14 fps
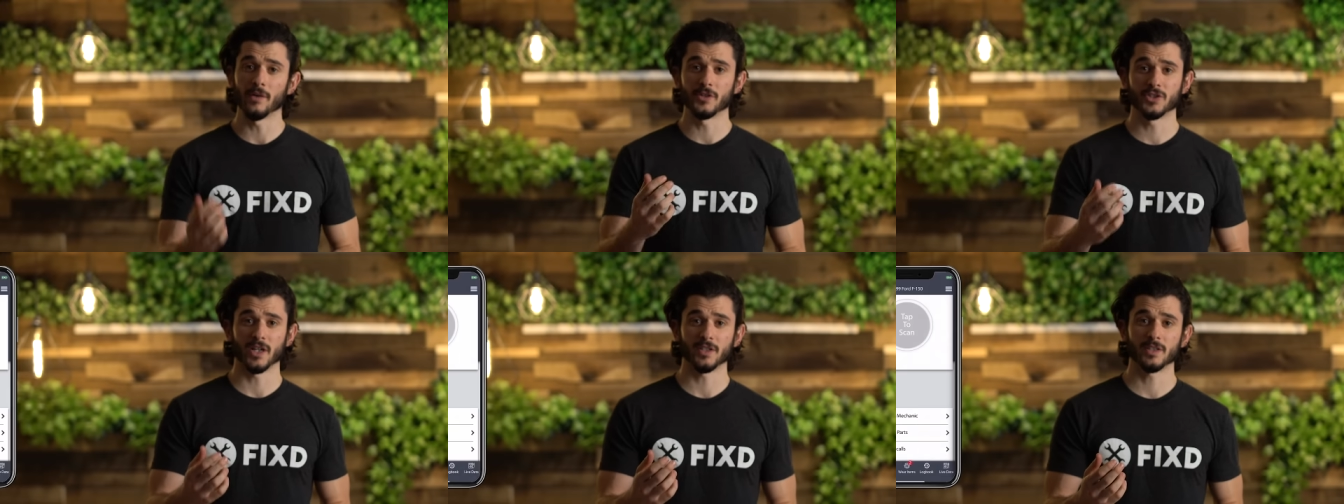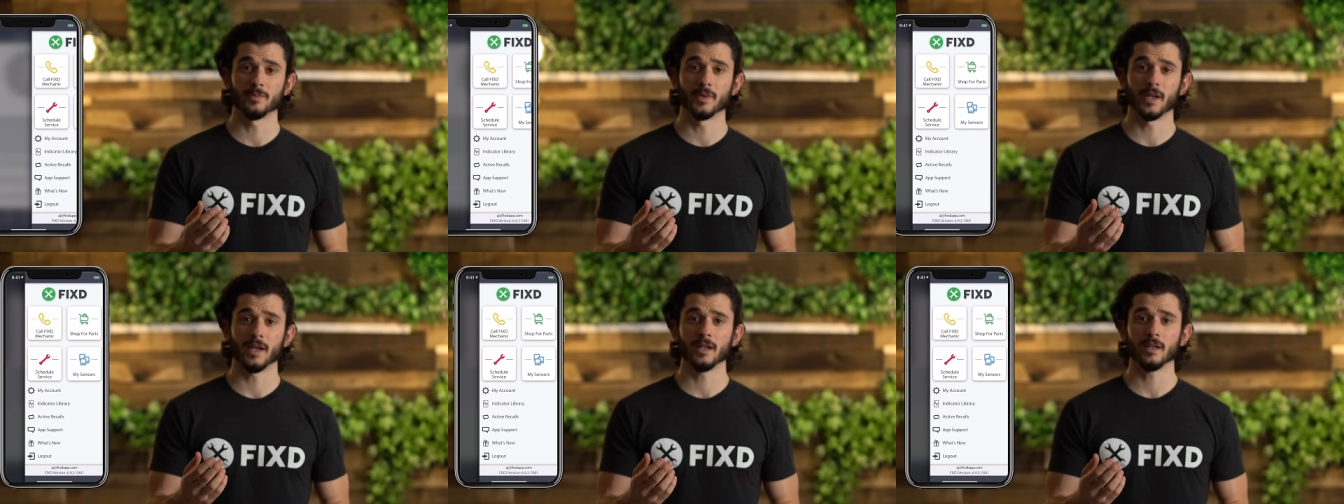have a trusted
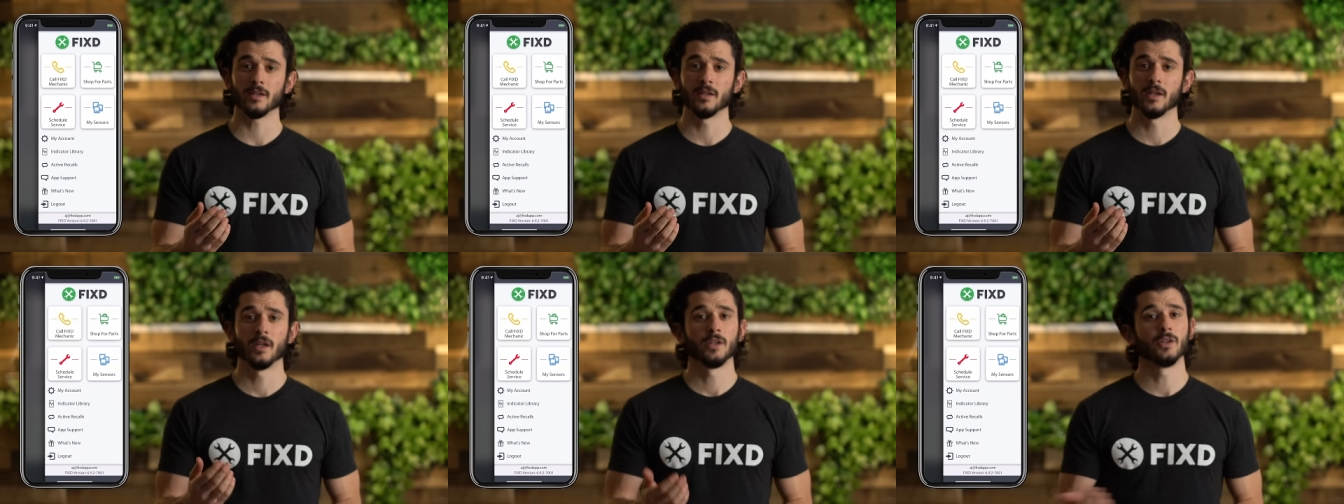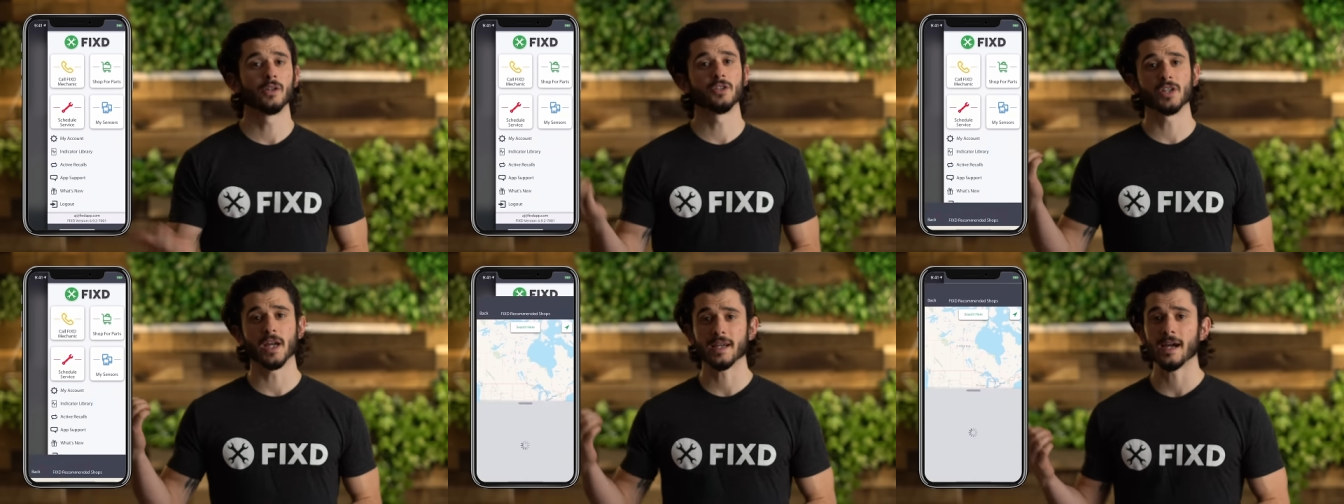mechanic? You
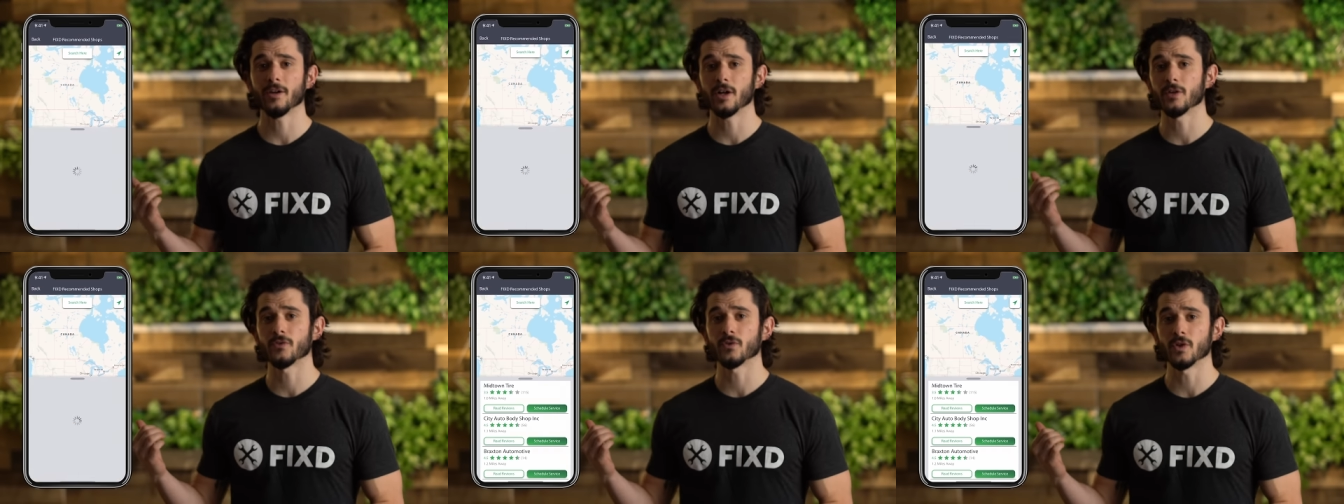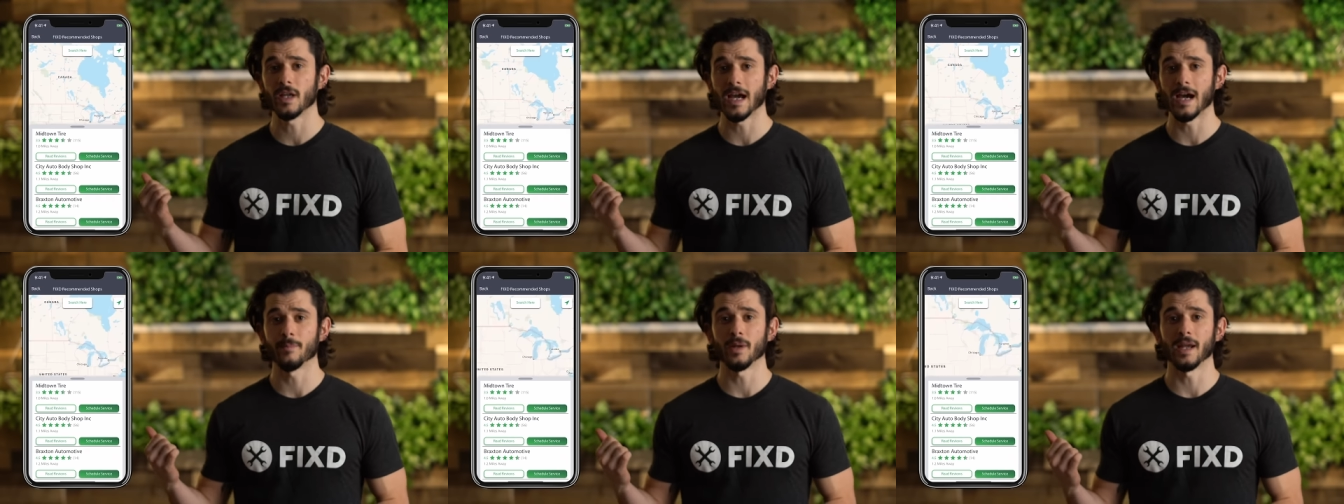can check out our
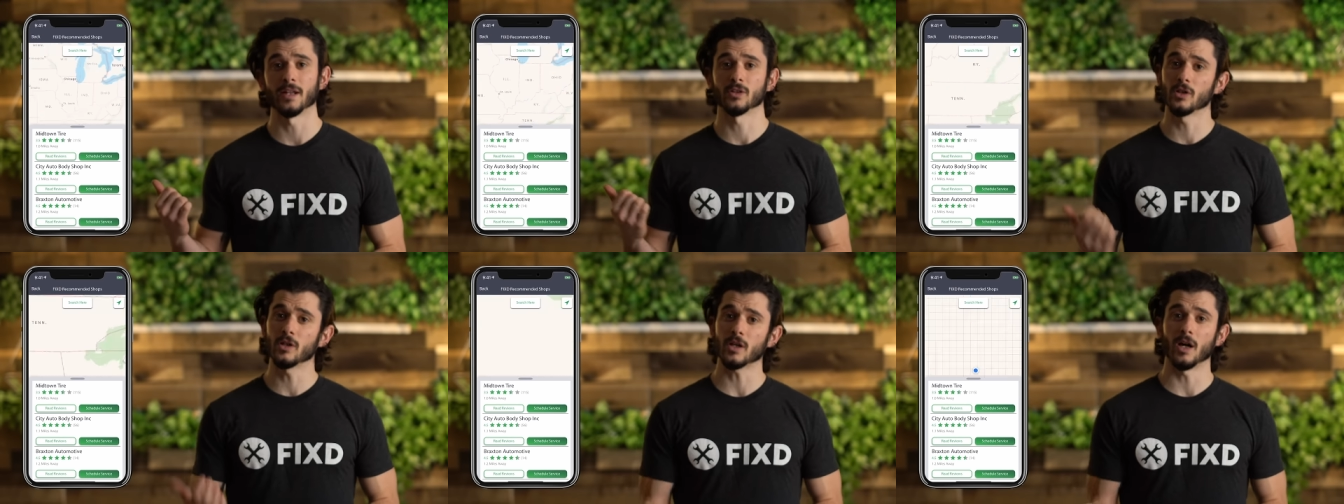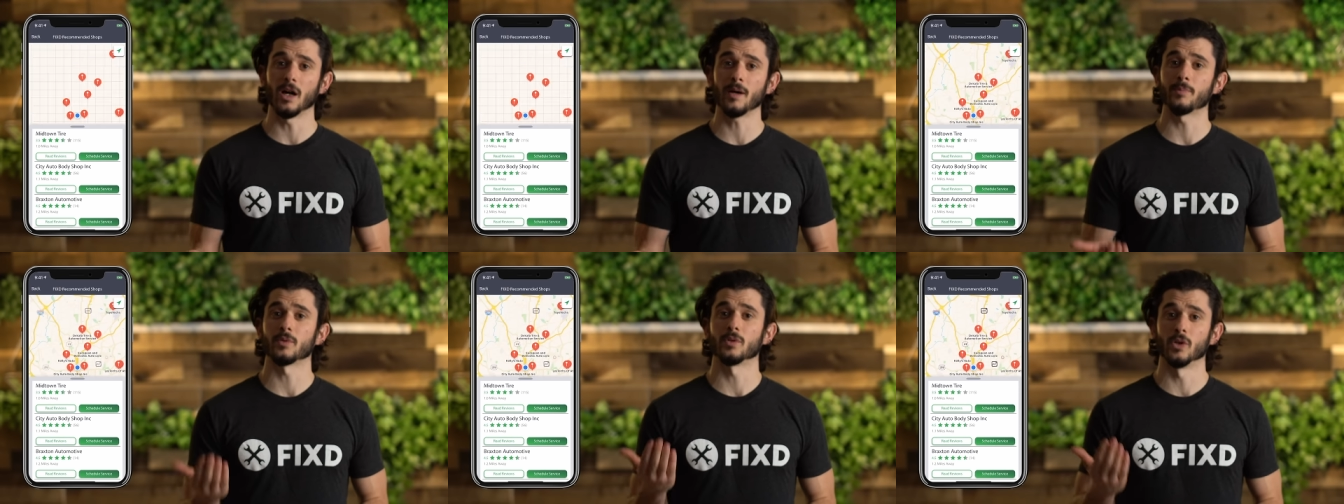free app and look
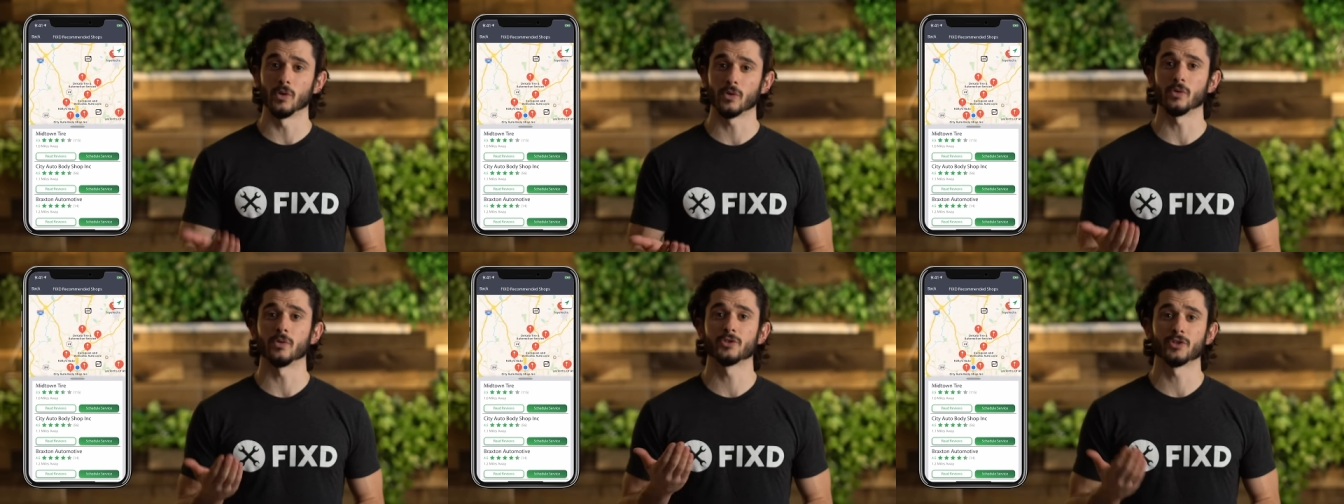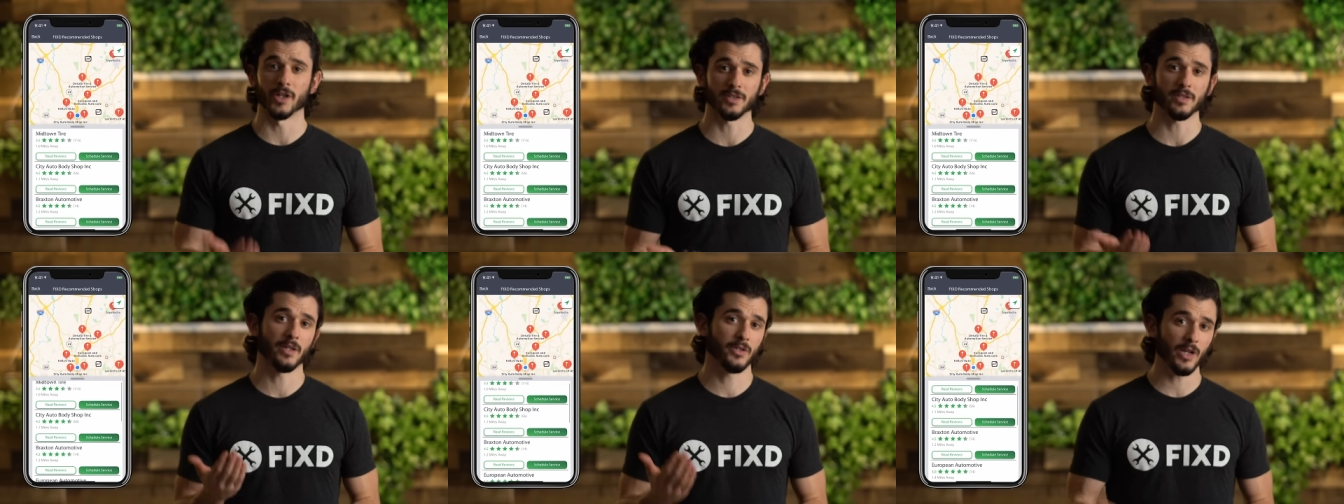up local
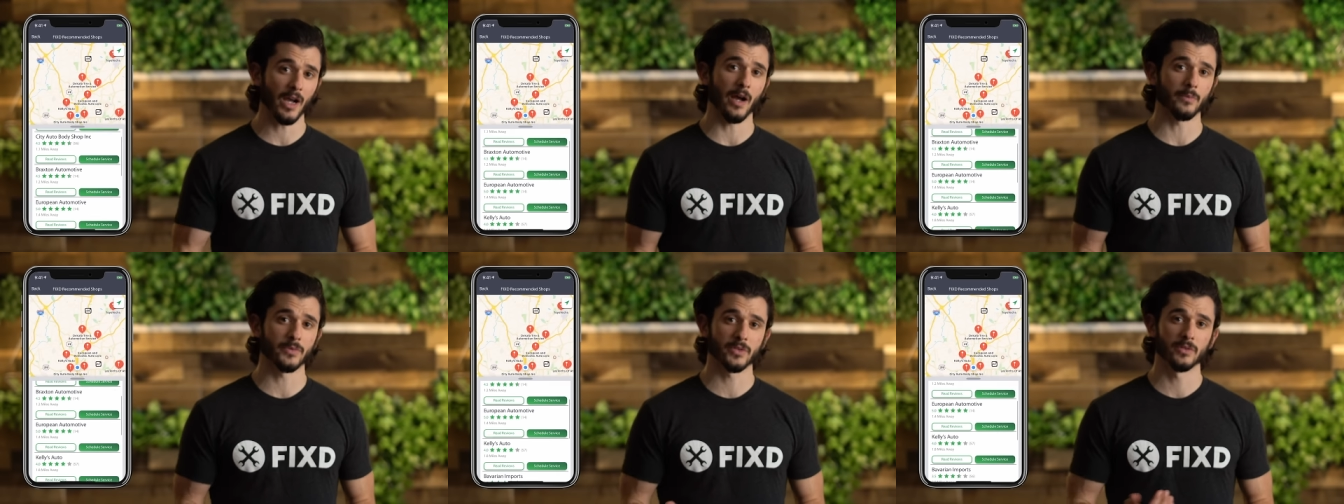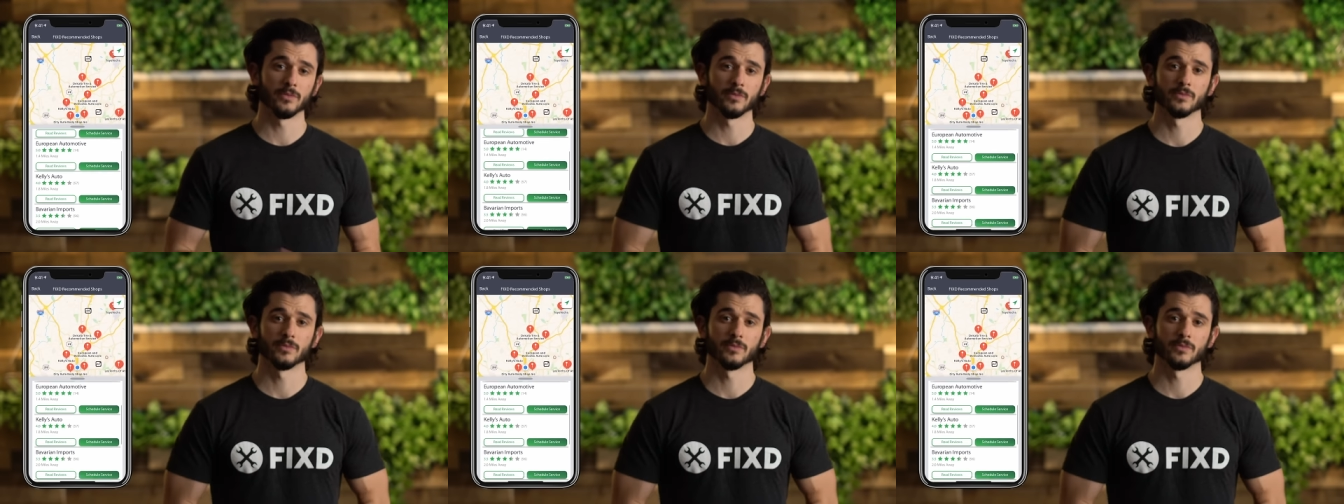trusted shops.